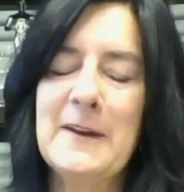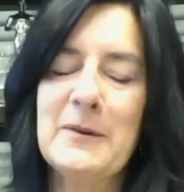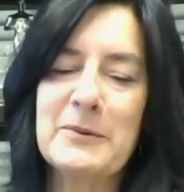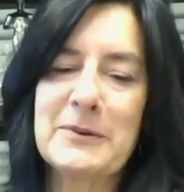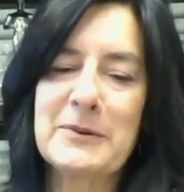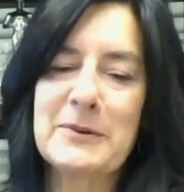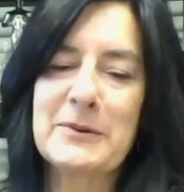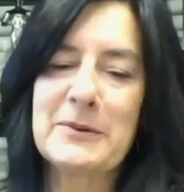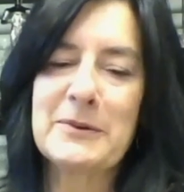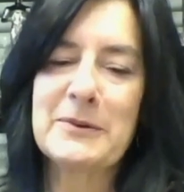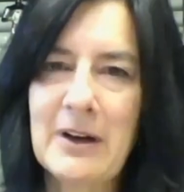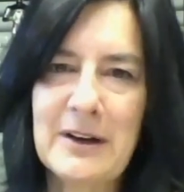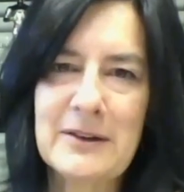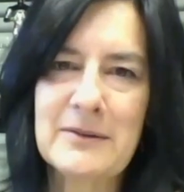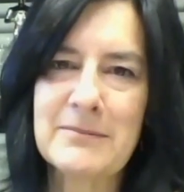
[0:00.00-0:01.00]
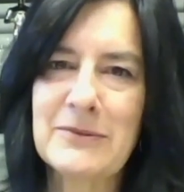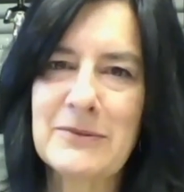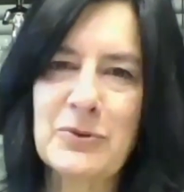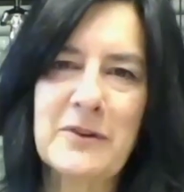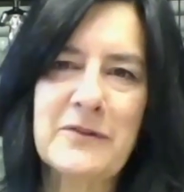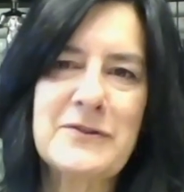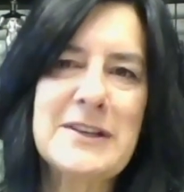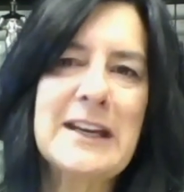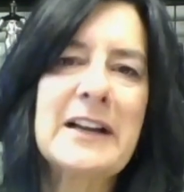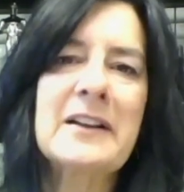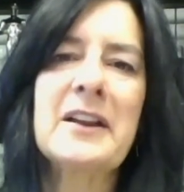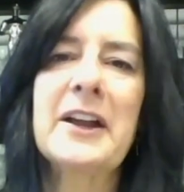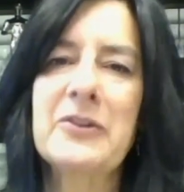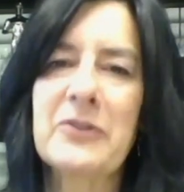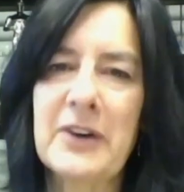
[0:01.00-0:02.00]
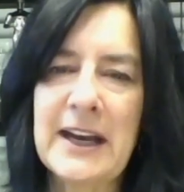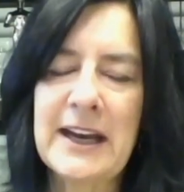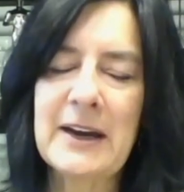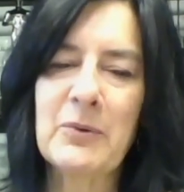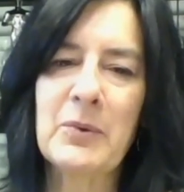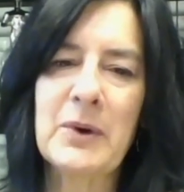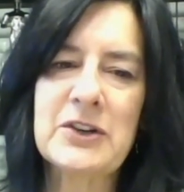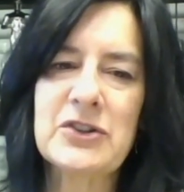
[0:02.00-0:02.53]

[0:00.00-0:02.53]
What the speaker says: it was this book on sort of decluttering,